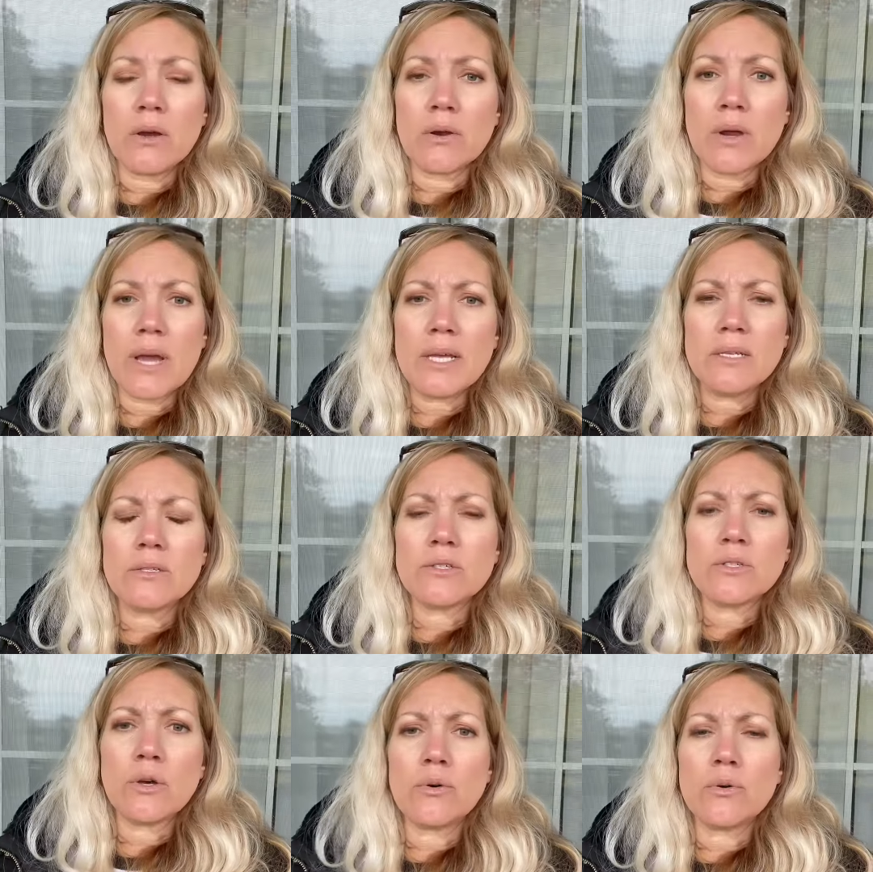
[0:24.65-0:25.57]
All right,
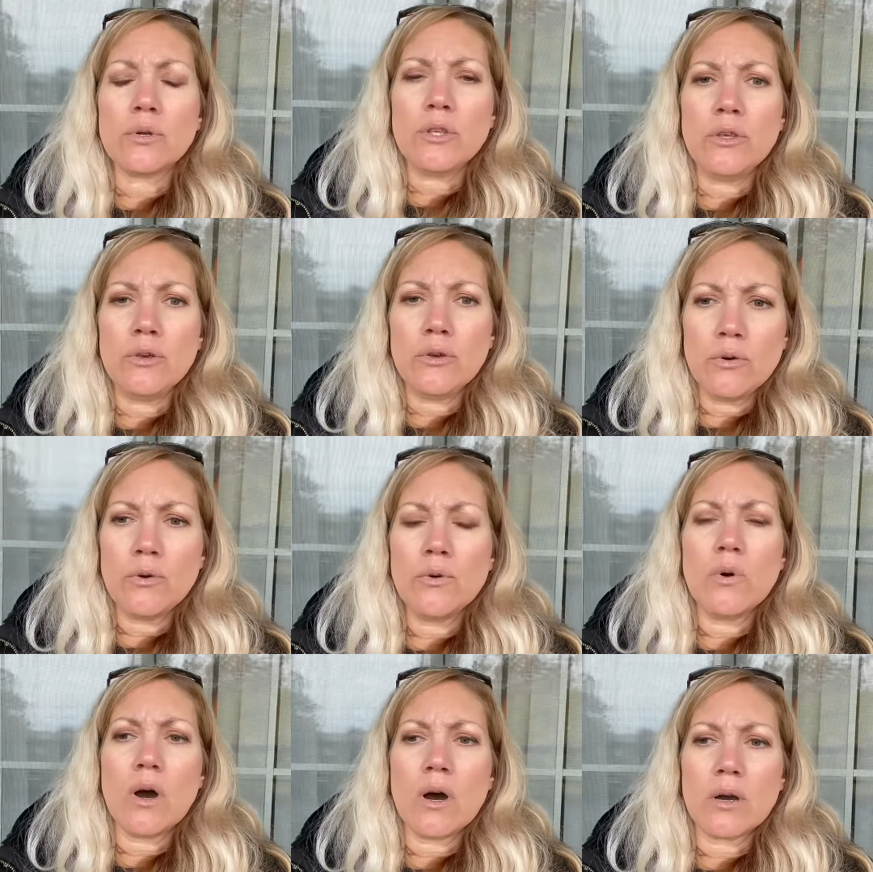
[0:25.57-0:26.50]
so
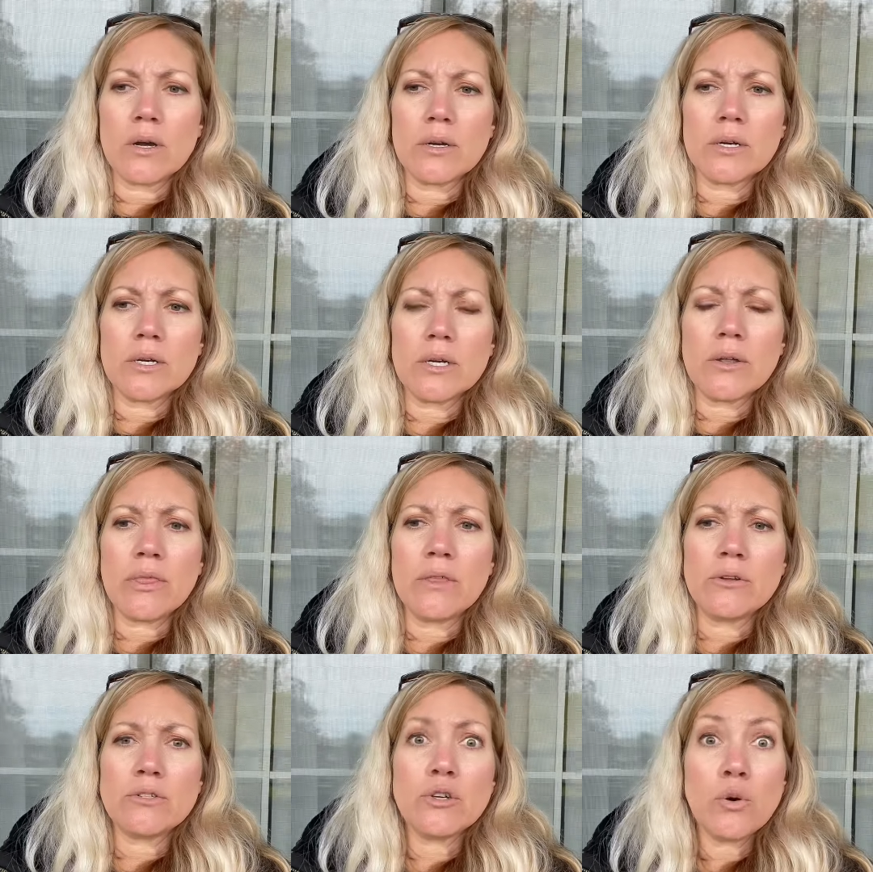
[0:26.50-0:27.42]
you are
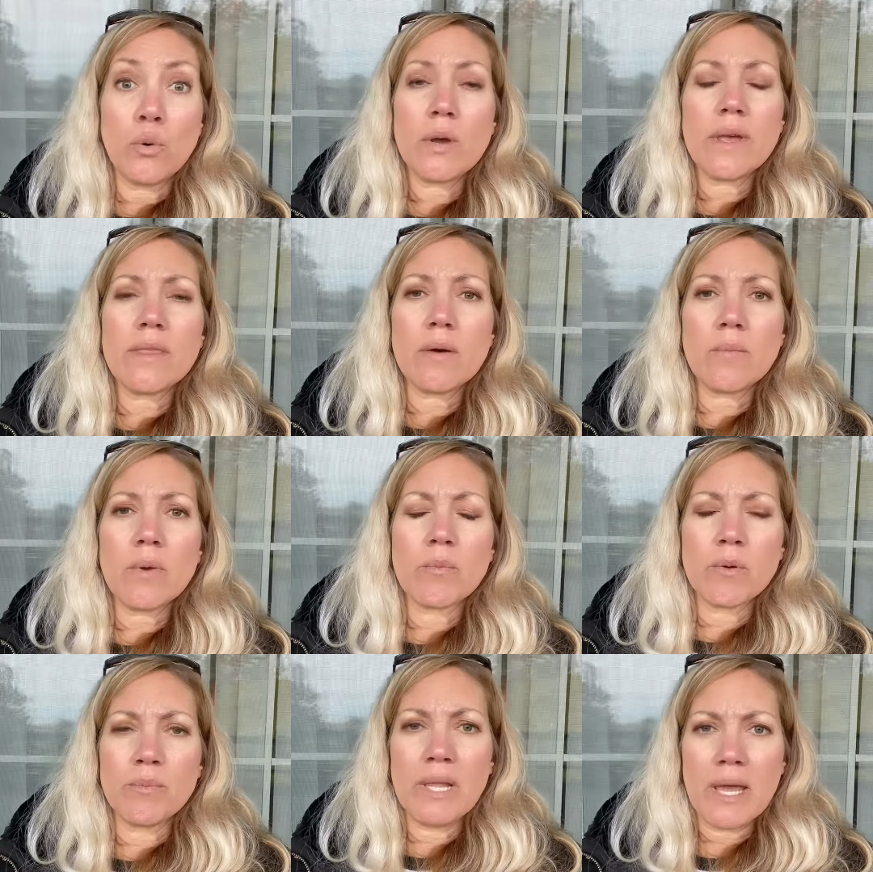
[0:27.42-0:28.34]
the toy that we
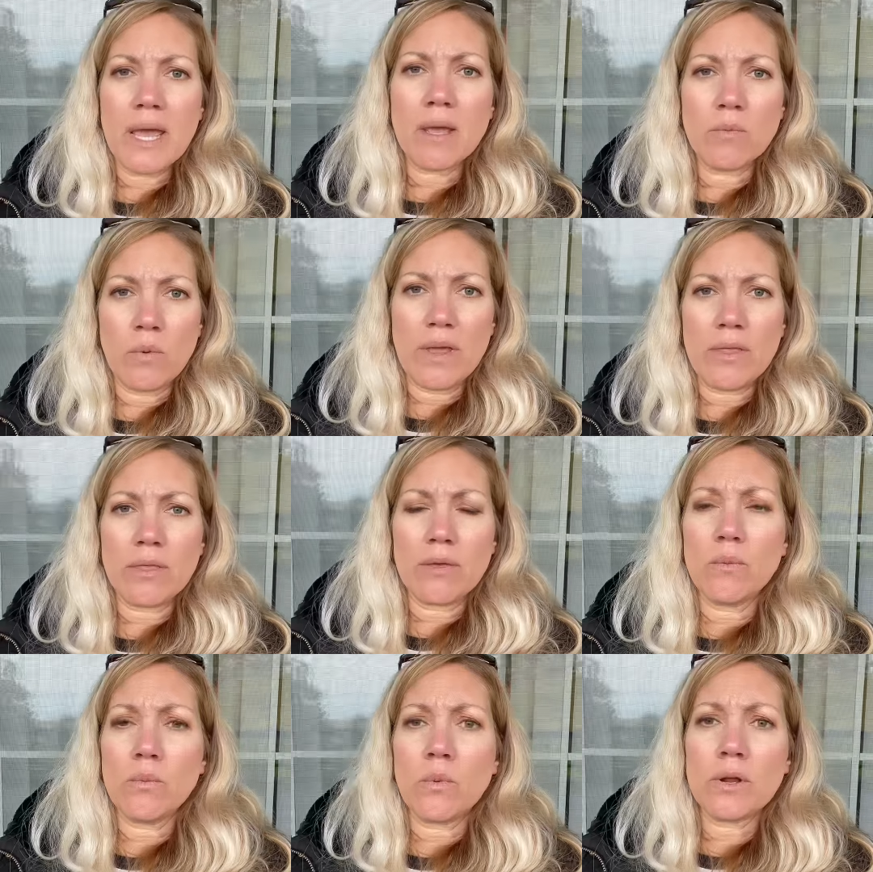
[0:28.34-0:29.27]
were playing with.
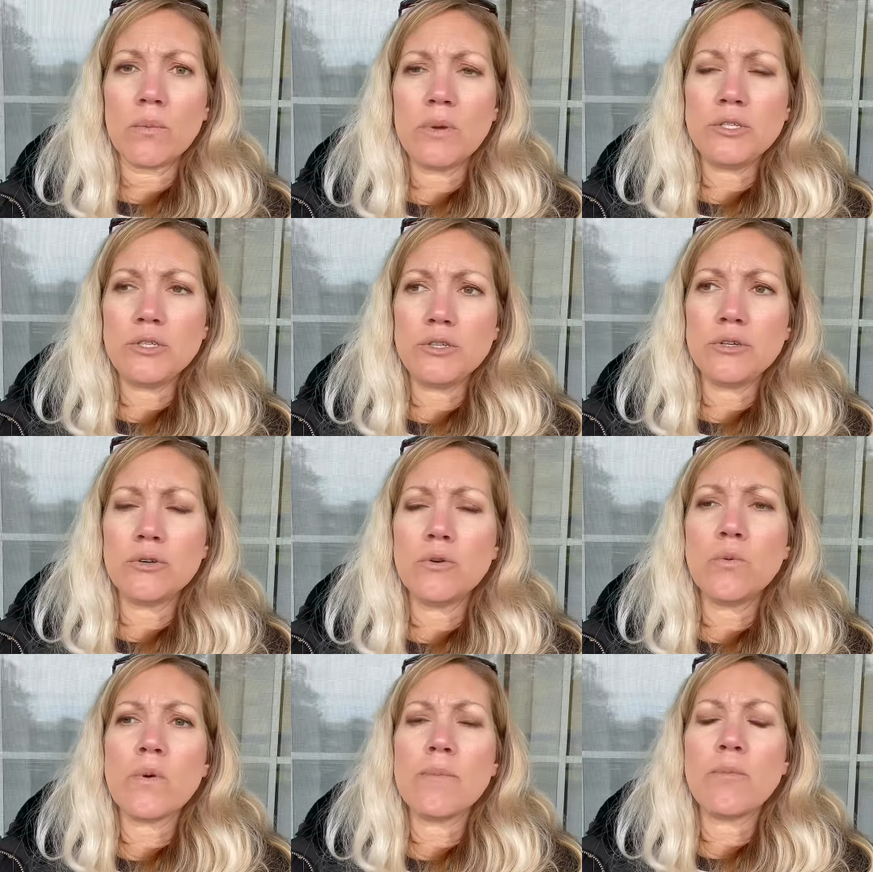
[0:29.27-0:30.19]
What
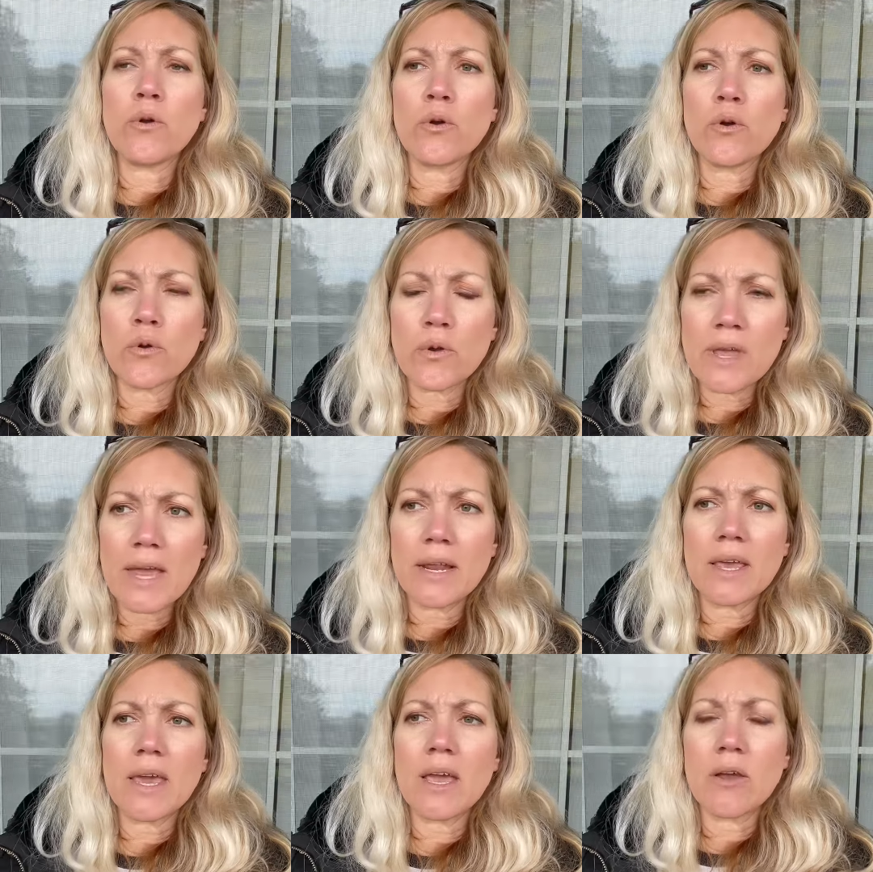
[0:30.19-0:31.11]
do? We
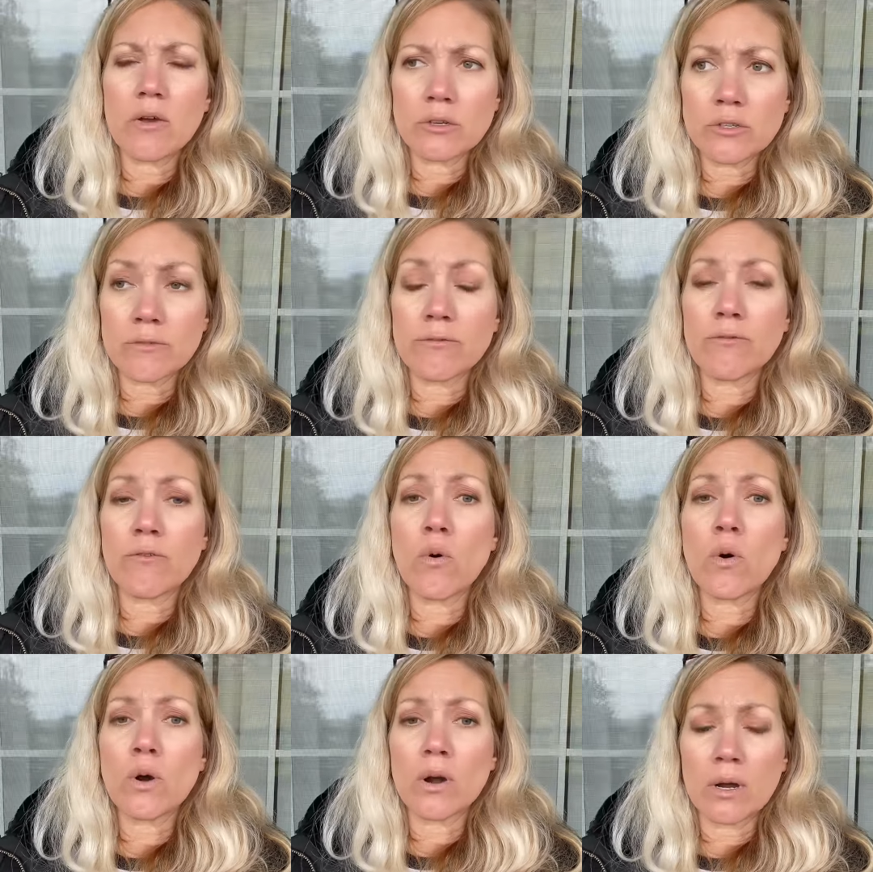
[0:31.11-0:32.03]
create a character
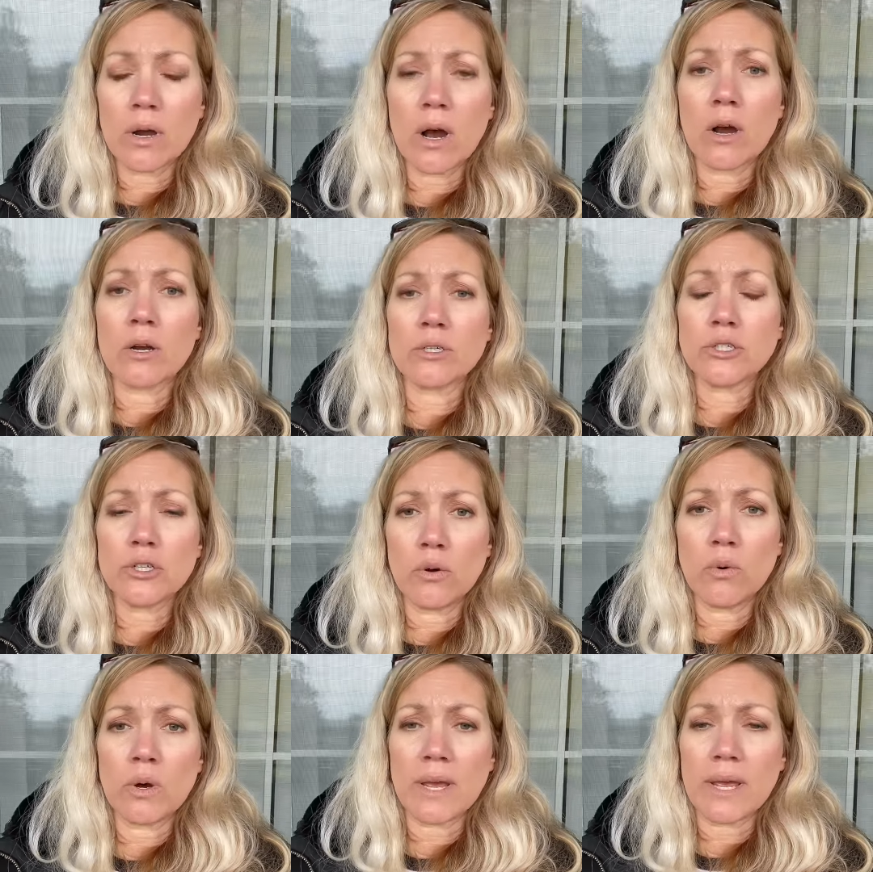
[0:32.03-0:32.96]
for our
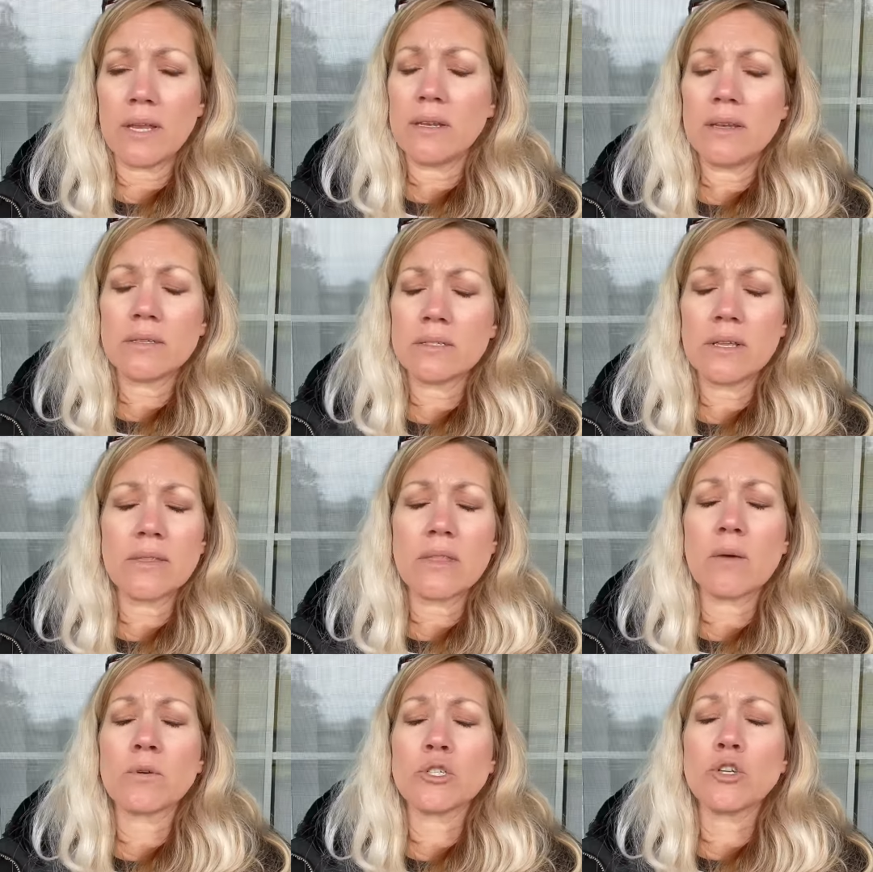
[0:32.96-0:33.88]
toy. I'm not saying
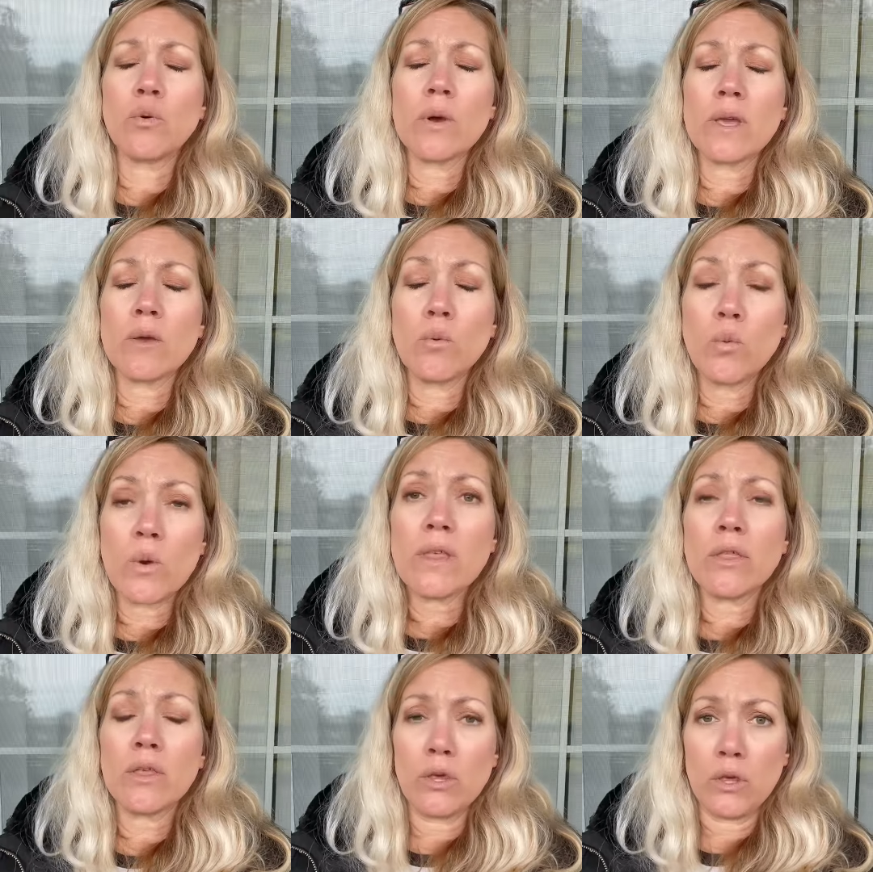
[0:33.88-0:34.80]
that we're toying
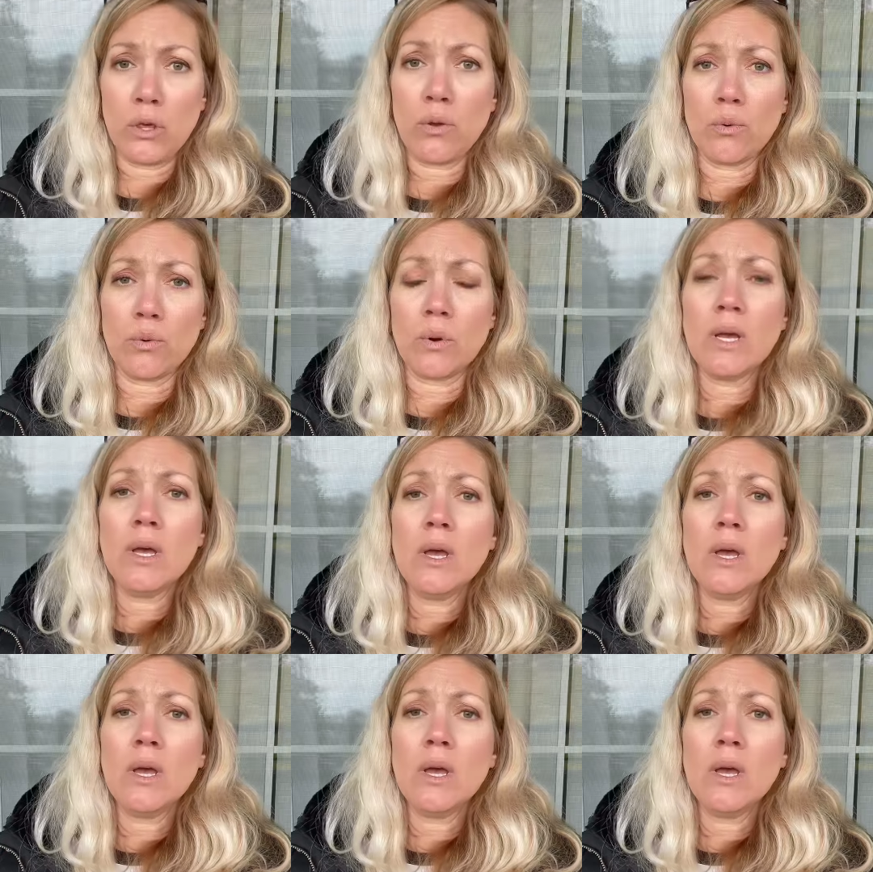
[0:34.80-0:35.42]
with you.